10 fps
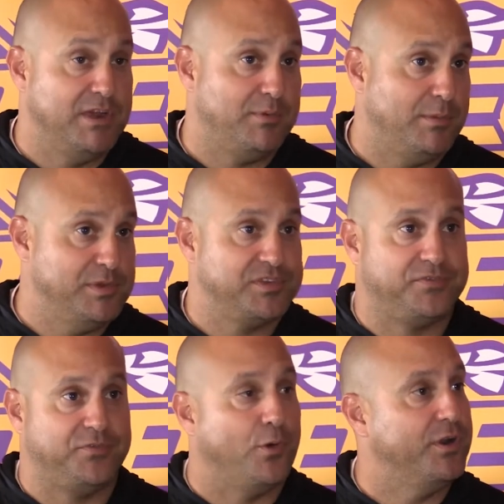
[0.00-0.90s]
up
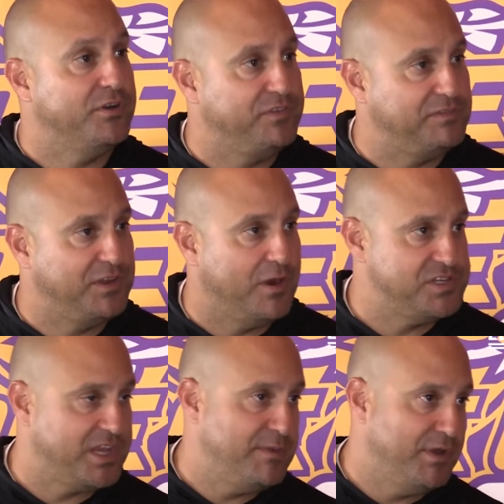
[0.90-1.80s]
almost 450
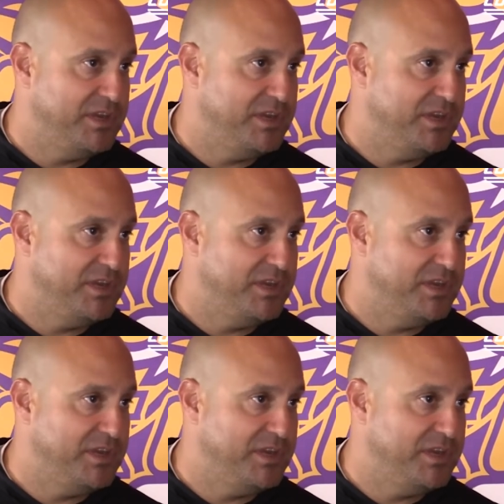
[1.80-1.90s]
yards a game on